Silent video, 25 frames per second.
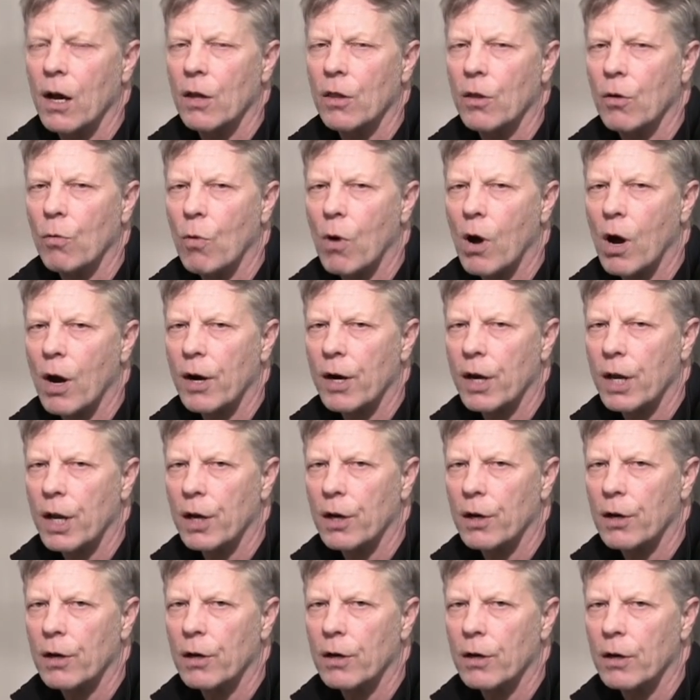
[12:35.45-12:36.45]
the water
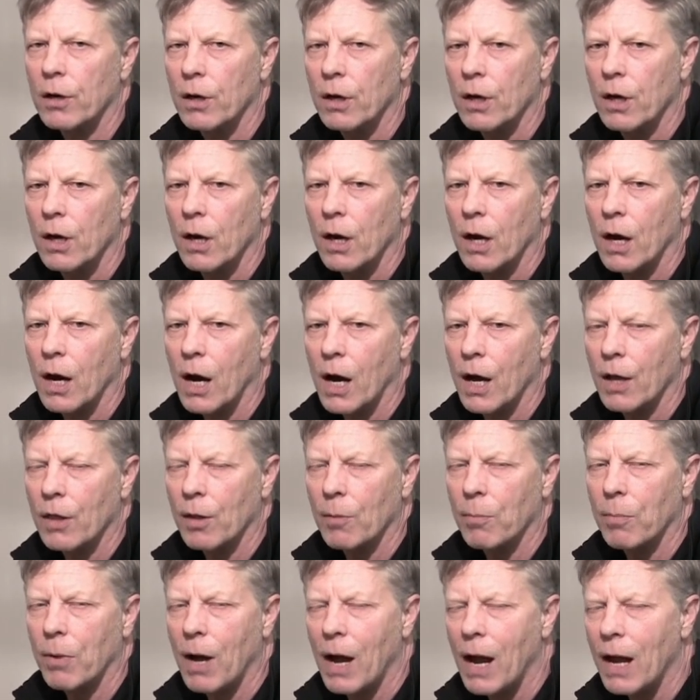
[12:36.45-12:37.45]
heater
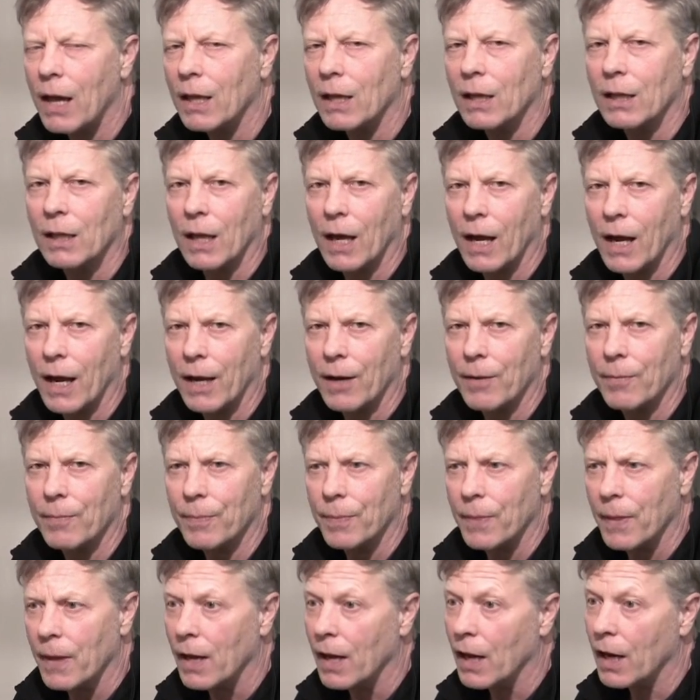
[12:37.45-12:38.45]
on the pilot light,
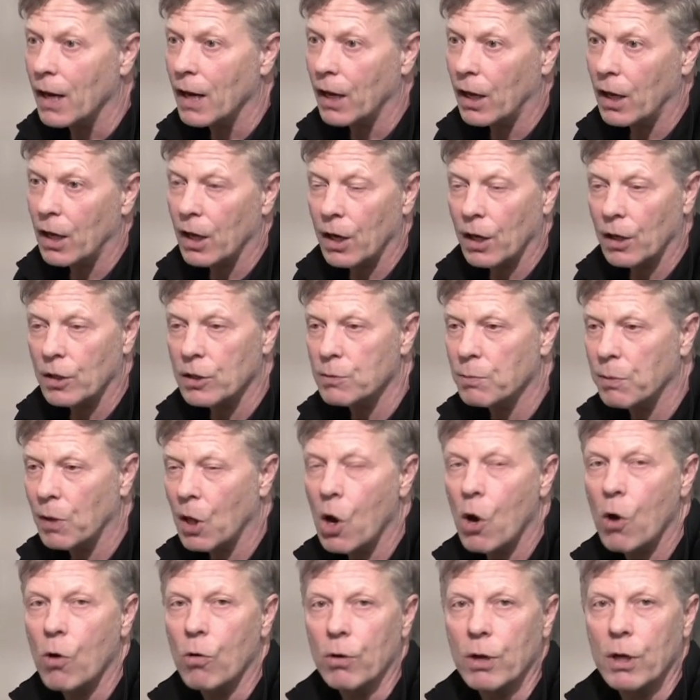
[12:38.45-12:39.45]
and it can
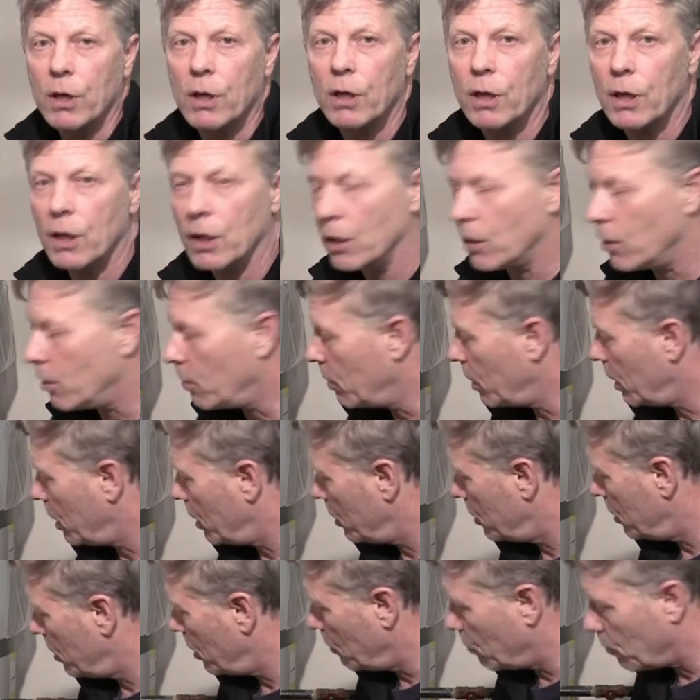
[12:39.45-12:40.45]
explode. It
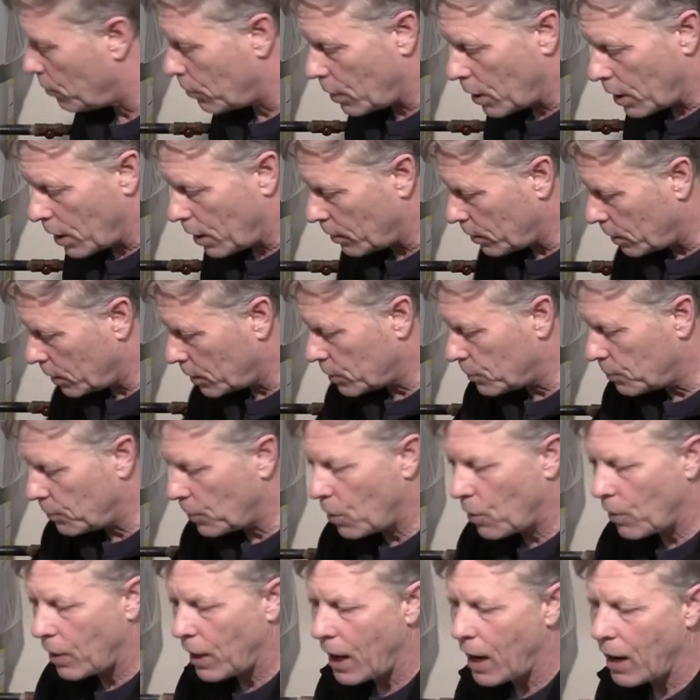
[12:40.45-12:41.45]
can
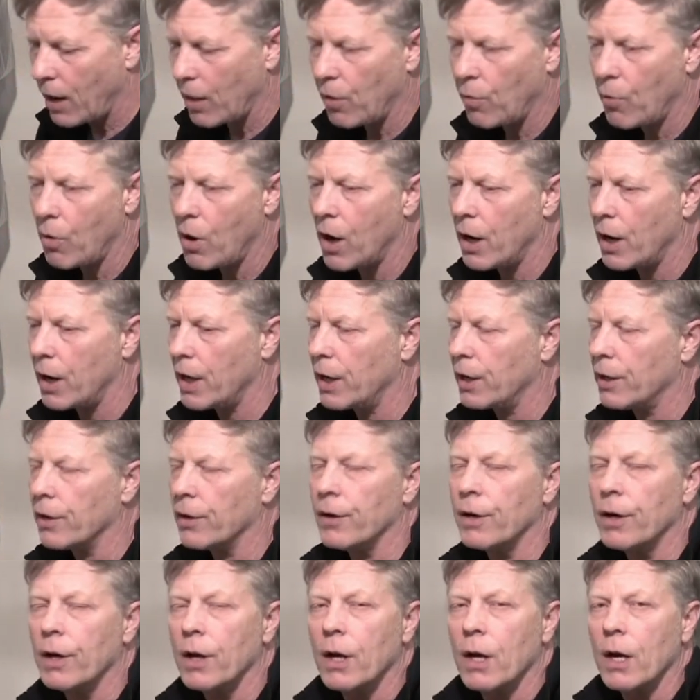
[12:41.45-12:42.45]
explode out of the water
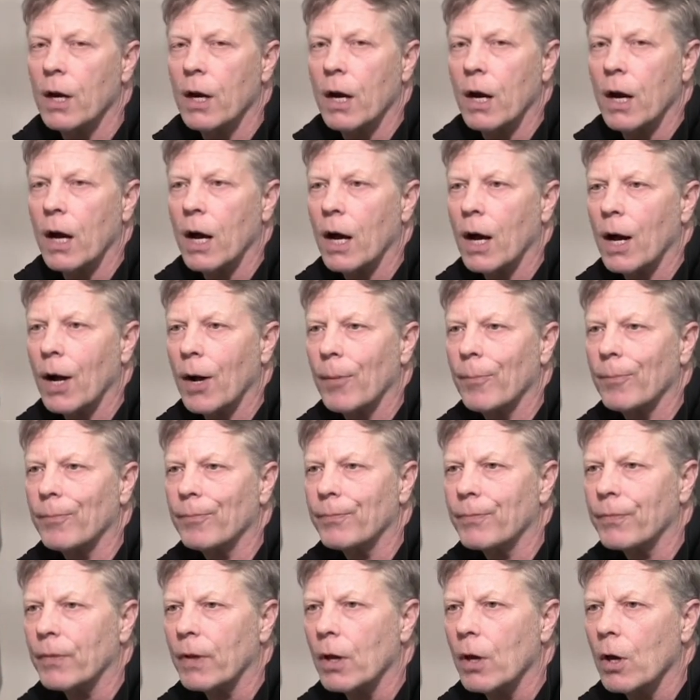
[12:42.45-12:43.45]
heater.
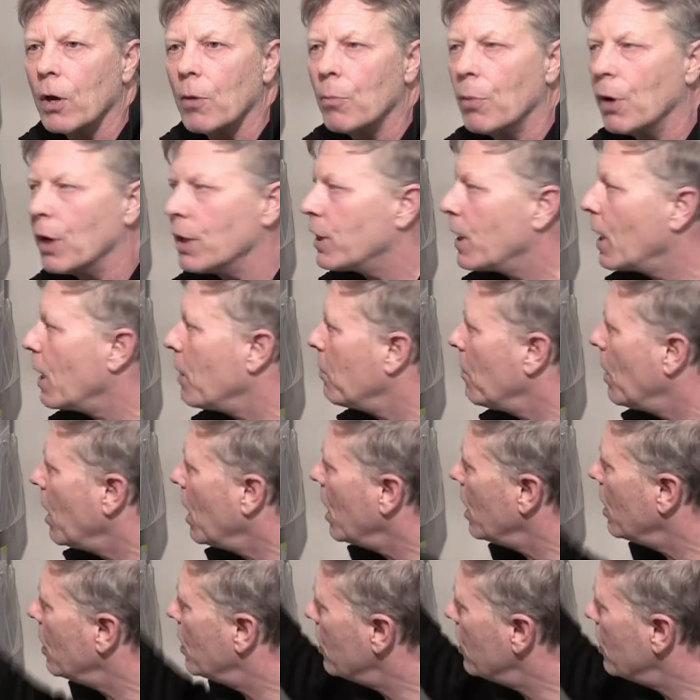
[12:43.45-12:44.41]
But they made